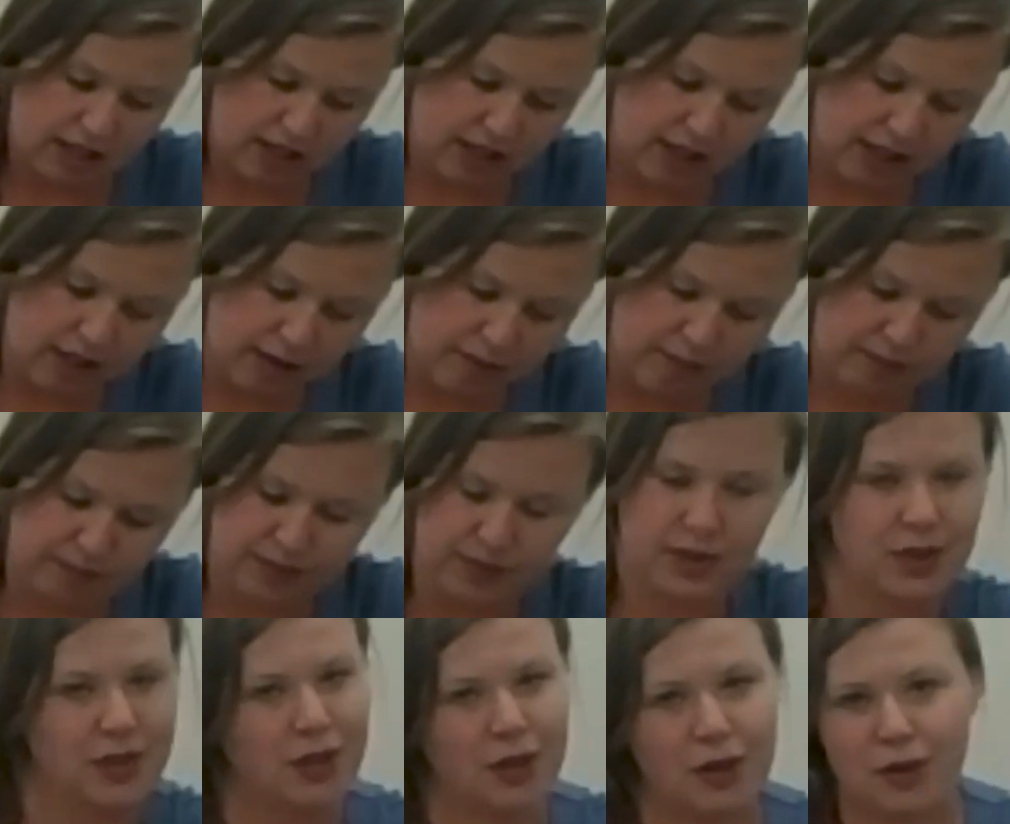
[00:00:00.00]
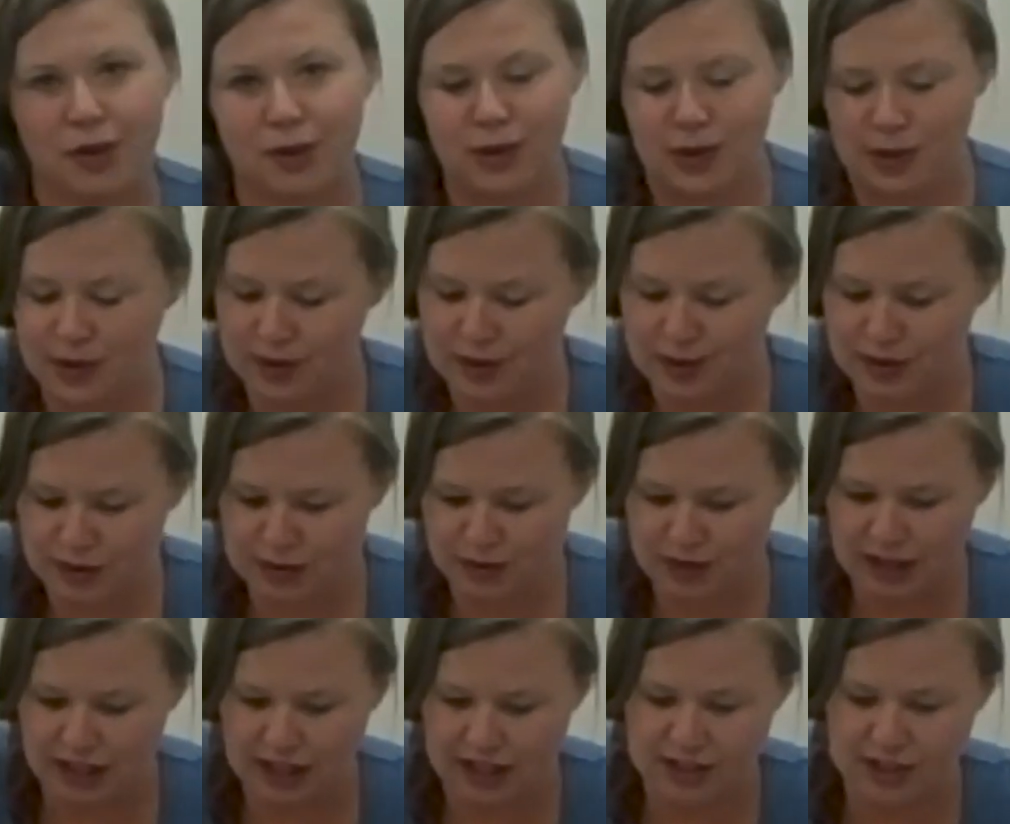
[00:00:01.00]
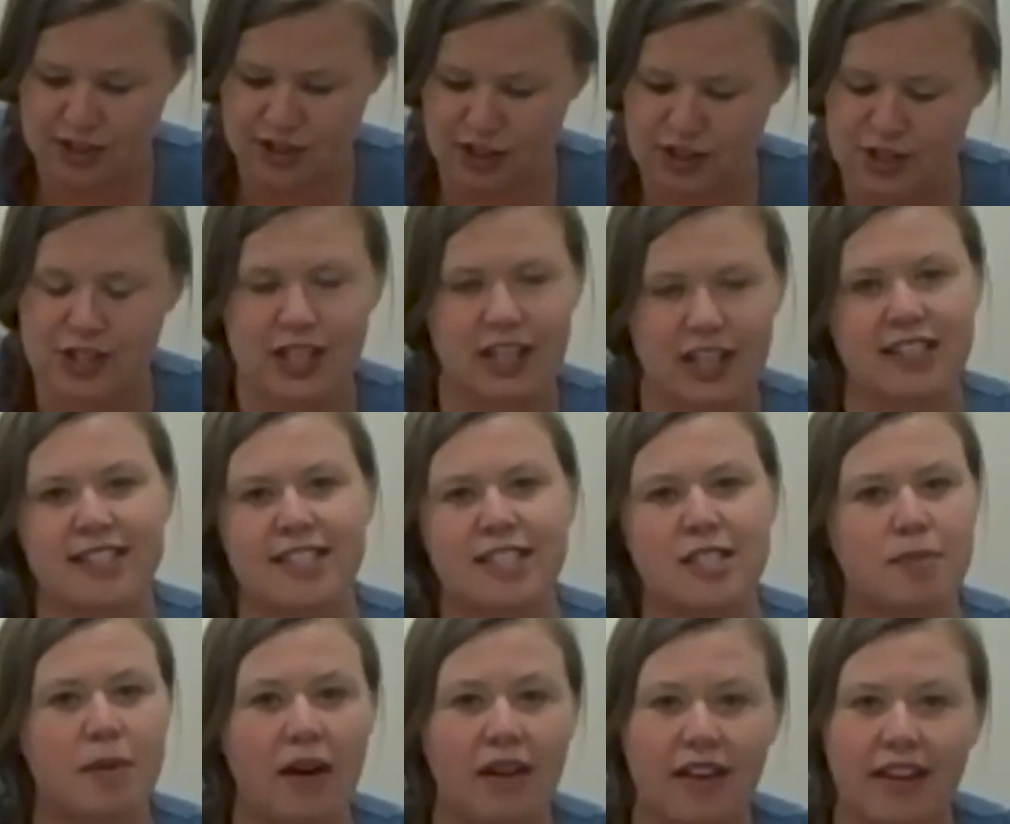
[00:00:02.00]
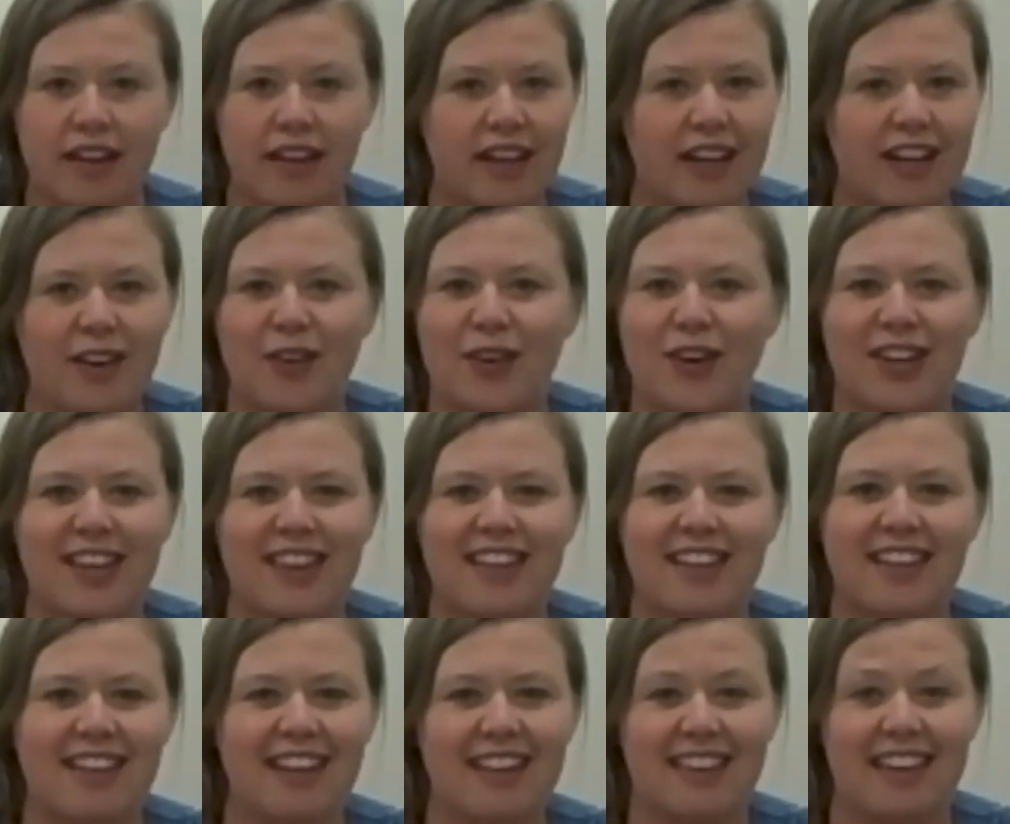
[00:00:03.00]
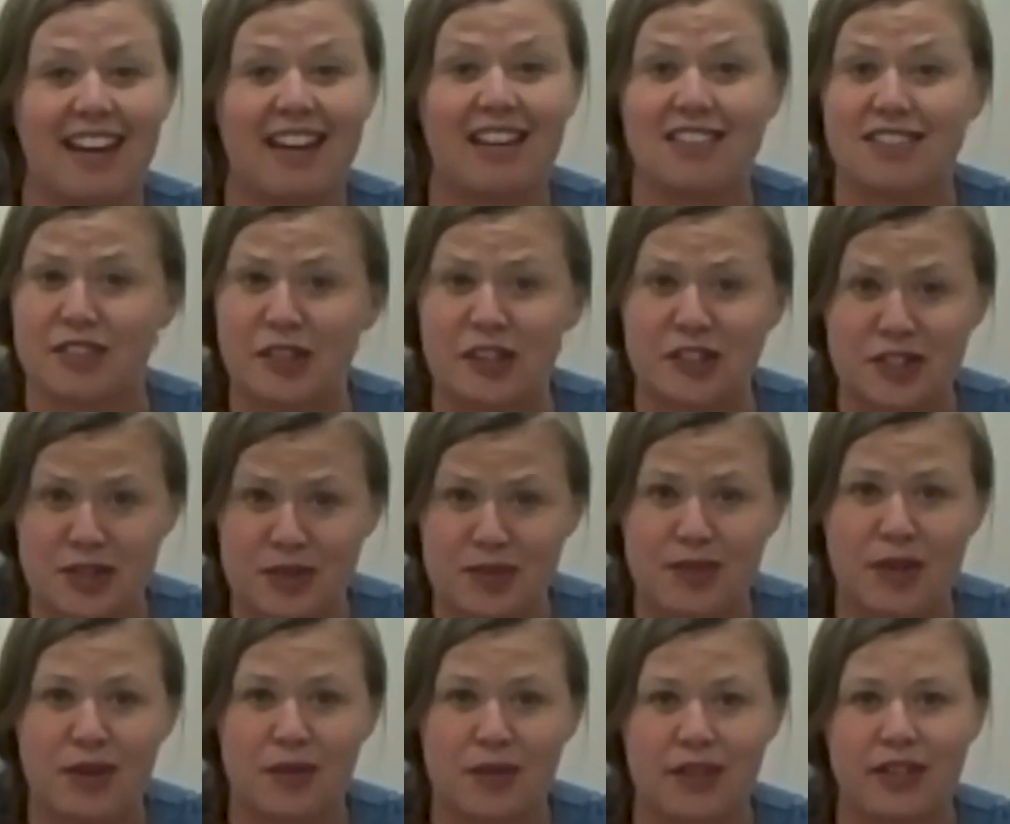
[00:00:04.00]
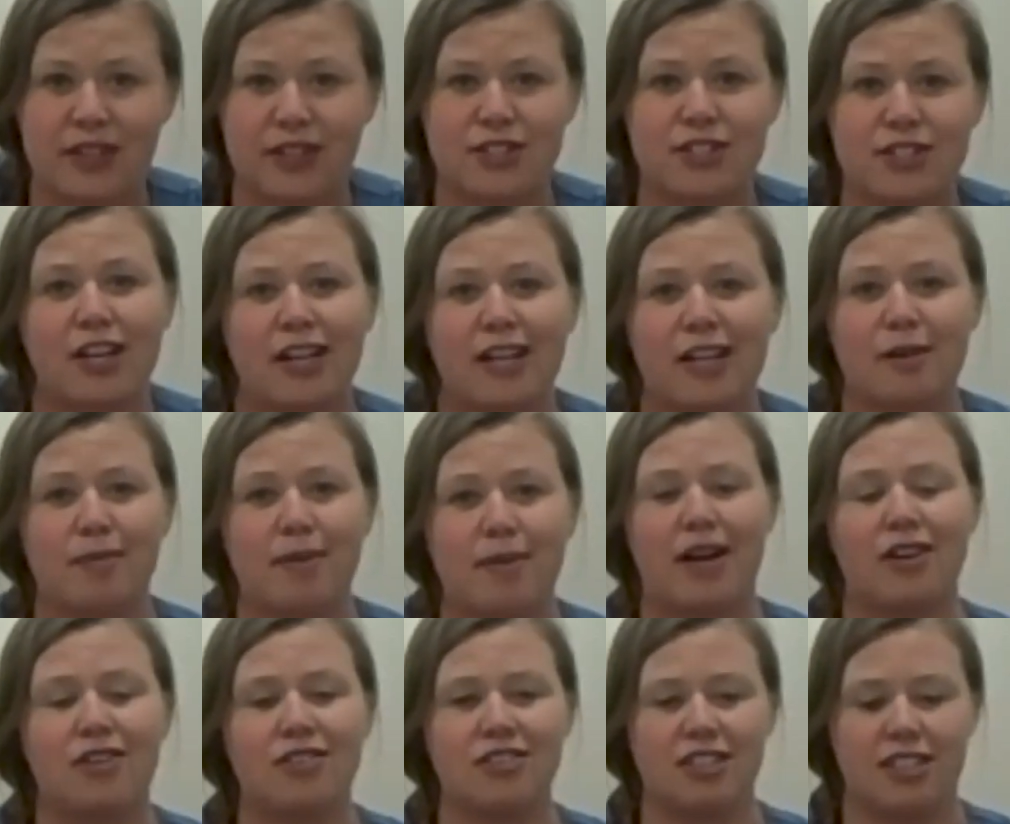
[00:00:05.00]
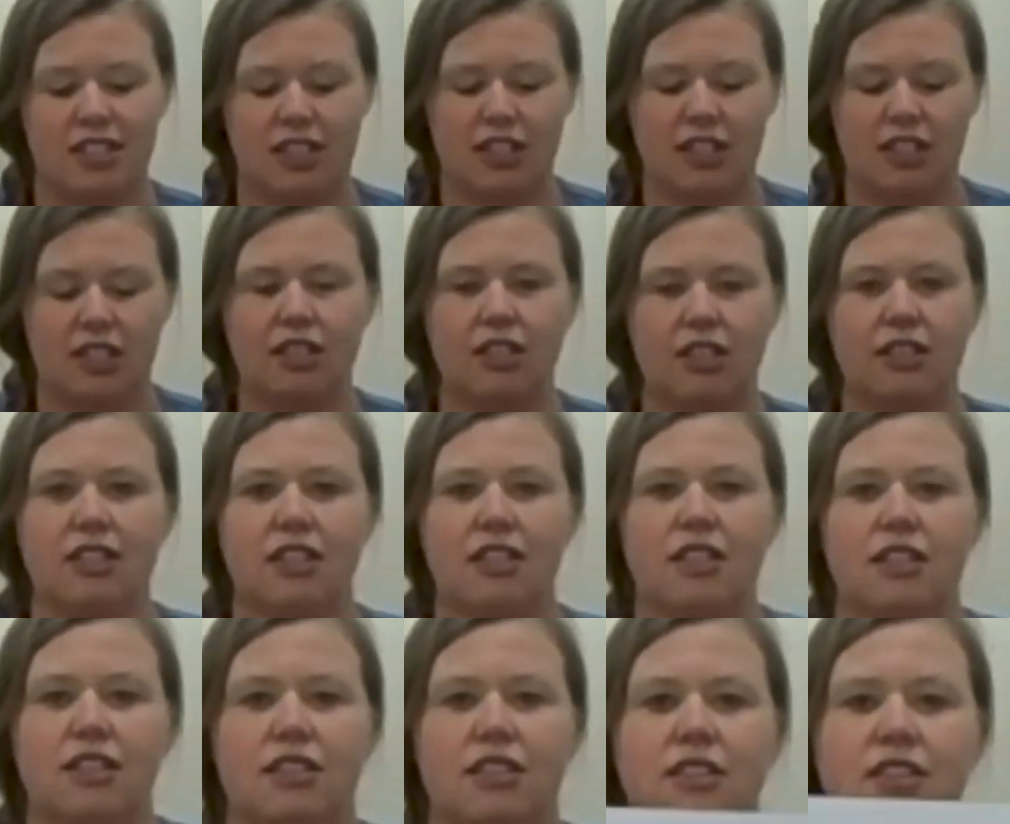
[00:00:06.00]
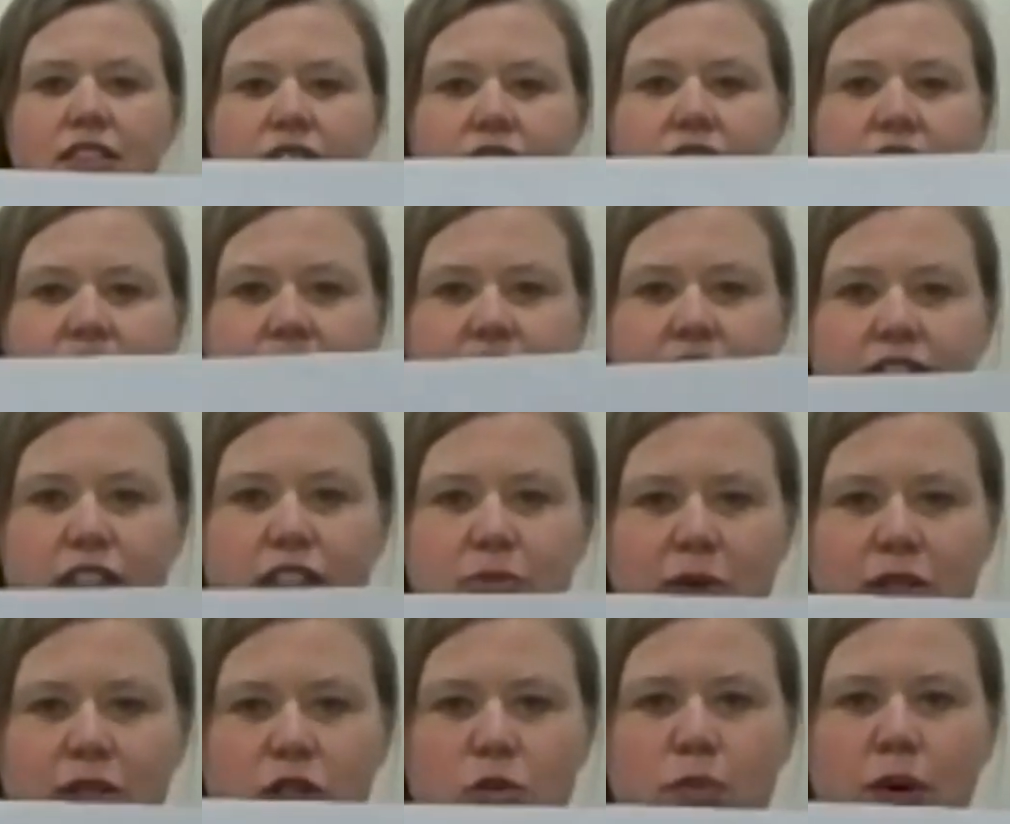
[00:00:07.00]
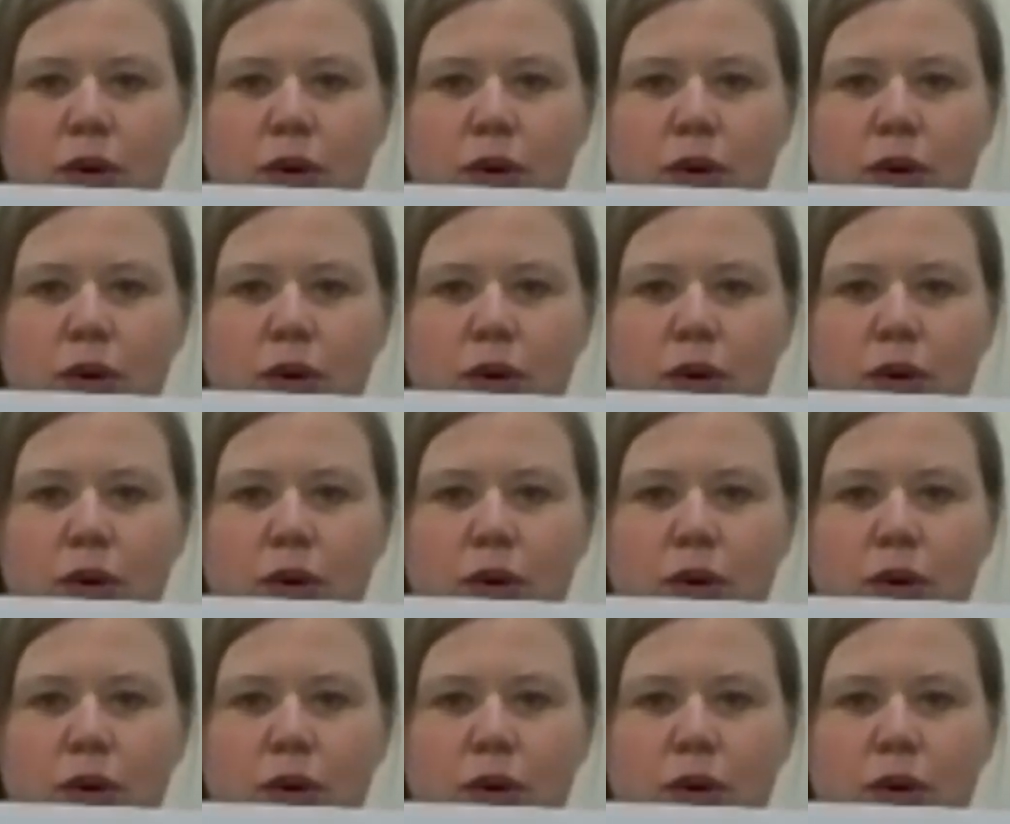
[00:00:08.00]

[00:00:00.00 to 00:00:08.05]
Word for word: Um, no, we're not judging on spelling or anything like that as long as you know what you're talking about. So there's my two